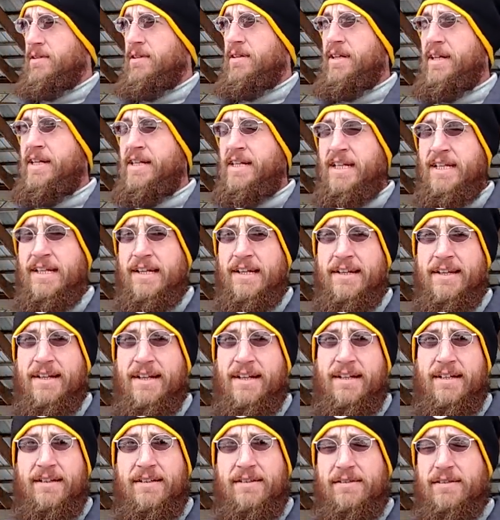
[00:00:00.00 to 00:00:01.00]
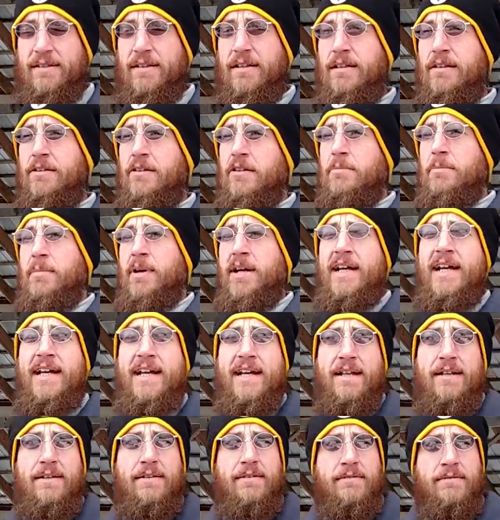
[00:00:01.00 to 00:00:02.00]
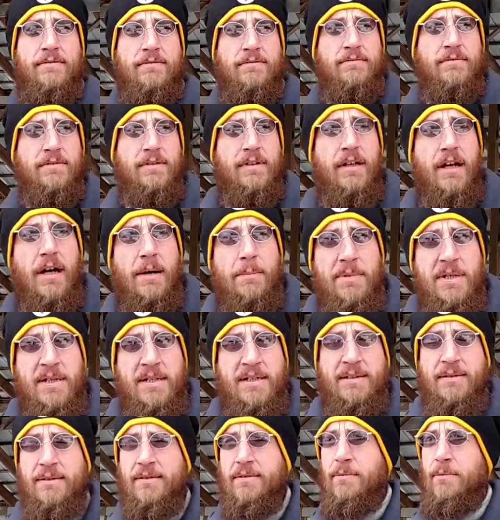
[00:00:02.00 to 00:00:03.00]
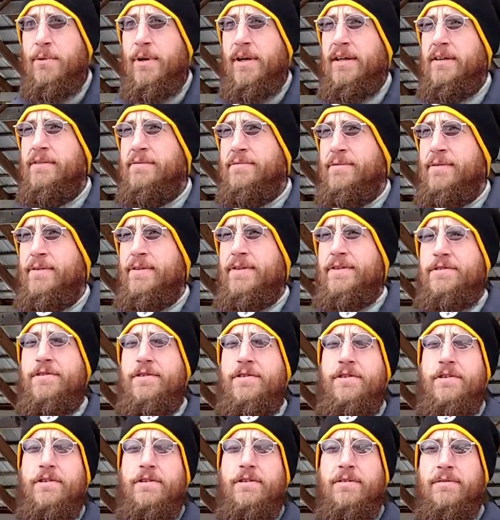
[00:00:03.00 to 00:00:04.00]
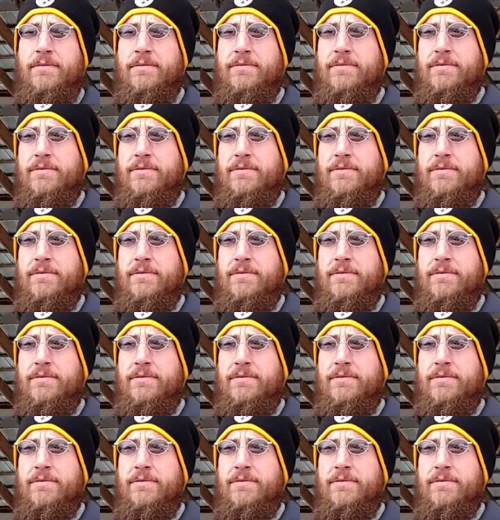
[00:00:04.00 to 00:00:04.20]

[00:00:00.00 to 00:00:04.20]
I needed that. Cleared my head, got me ready for this year,